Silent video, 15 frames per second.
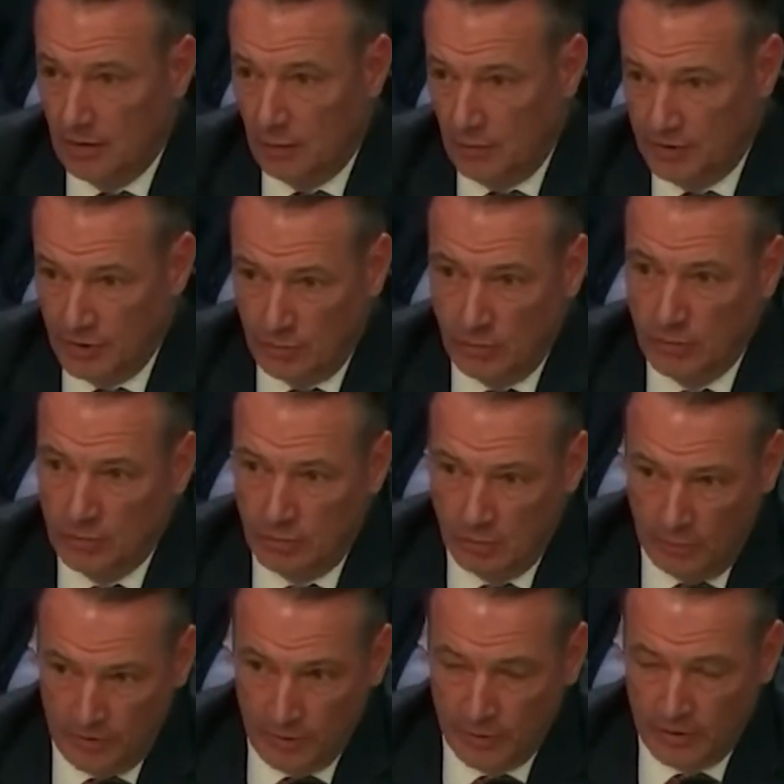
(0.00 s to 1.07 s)
We do
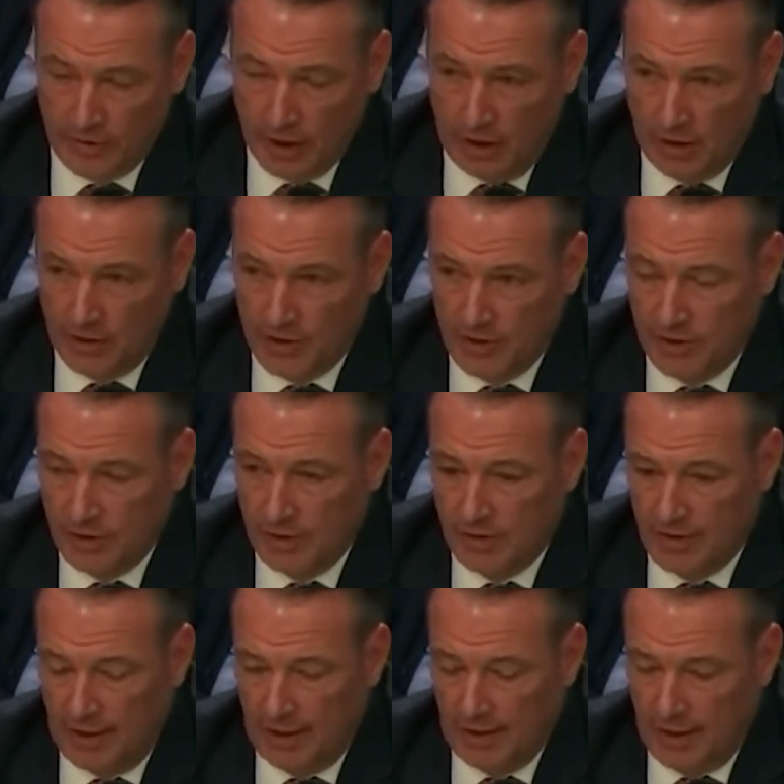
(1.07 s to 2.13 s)
acknowledge
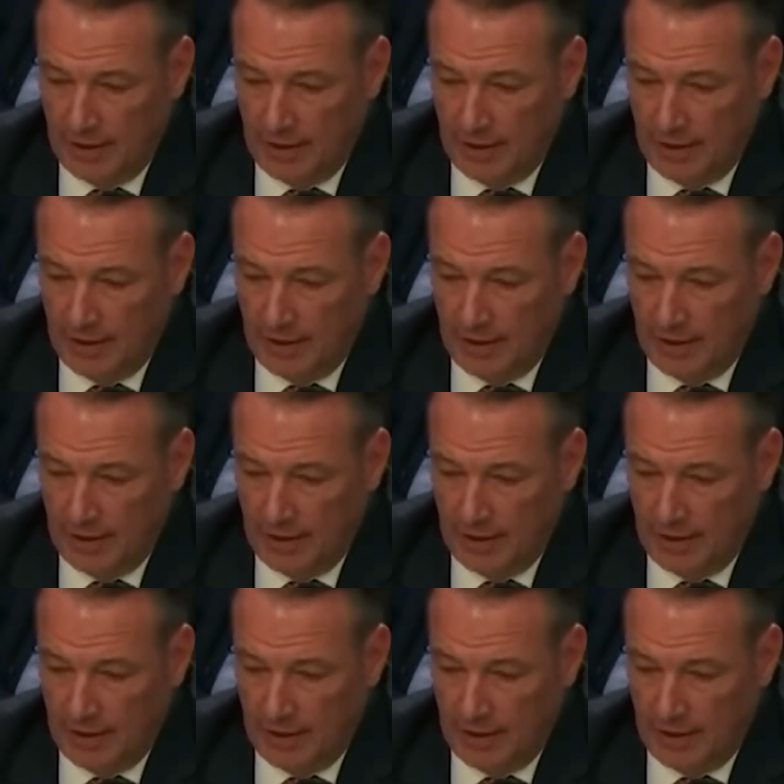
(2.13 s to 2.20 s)
that